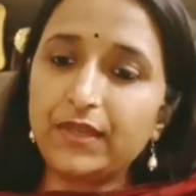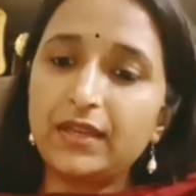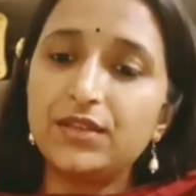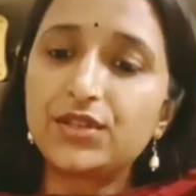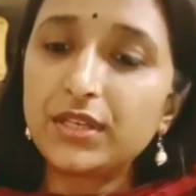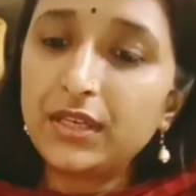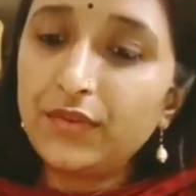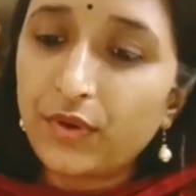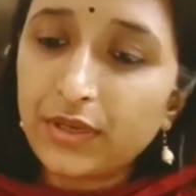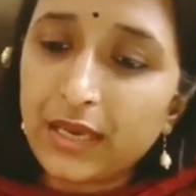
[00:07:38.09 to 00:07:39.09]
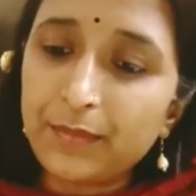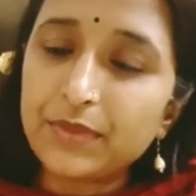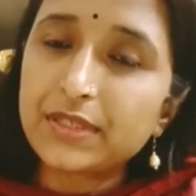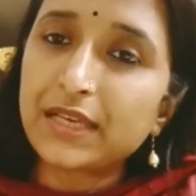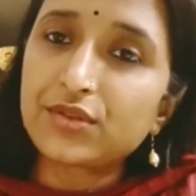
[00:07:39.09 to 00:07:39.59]
Generally what happens
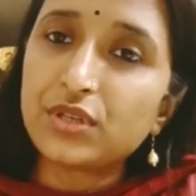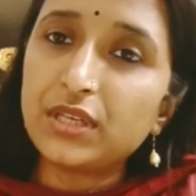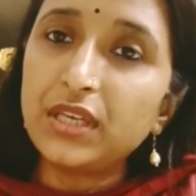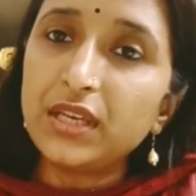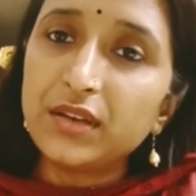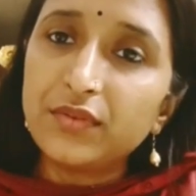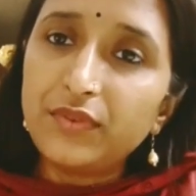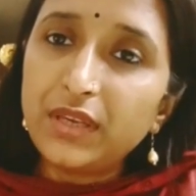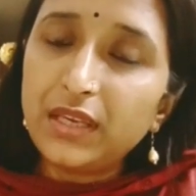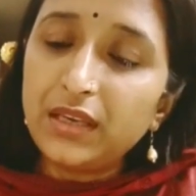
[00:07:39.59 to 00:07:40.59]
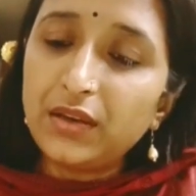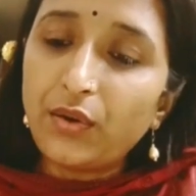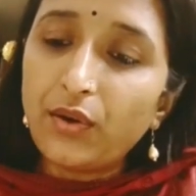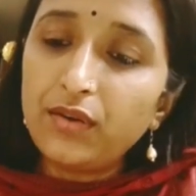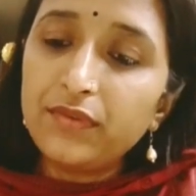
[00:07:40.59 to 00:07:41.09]
actually, we
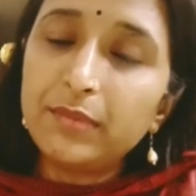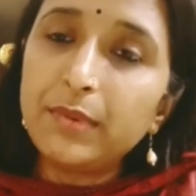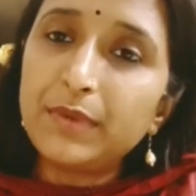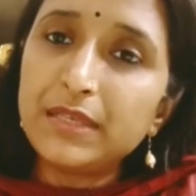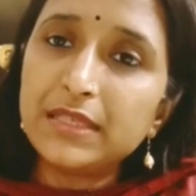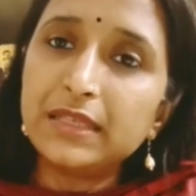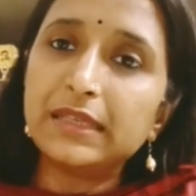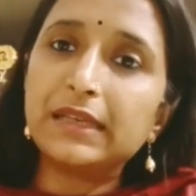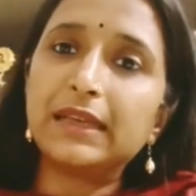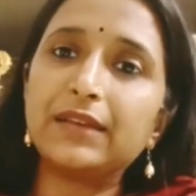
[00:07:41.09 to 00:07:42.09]
all will be busy in our life.